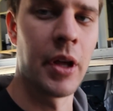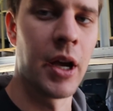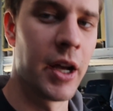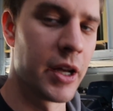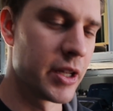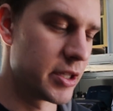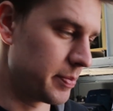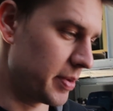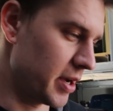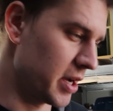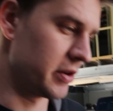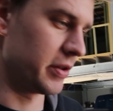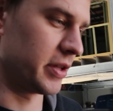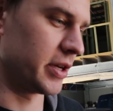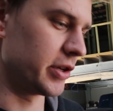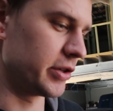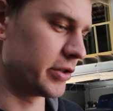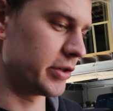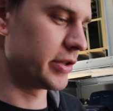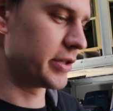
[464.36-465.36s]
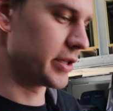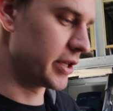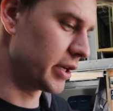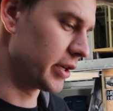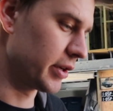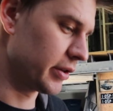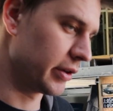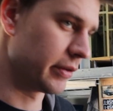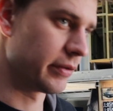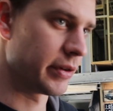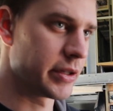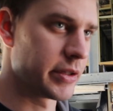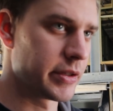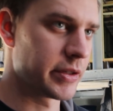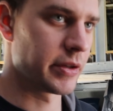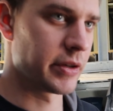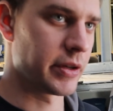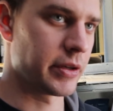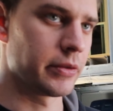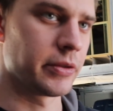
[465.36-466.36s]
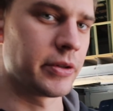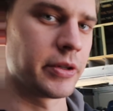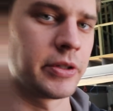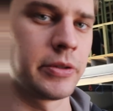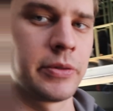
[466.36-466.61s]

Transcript: it's a pain on the engine stand. I think Rex is going to look at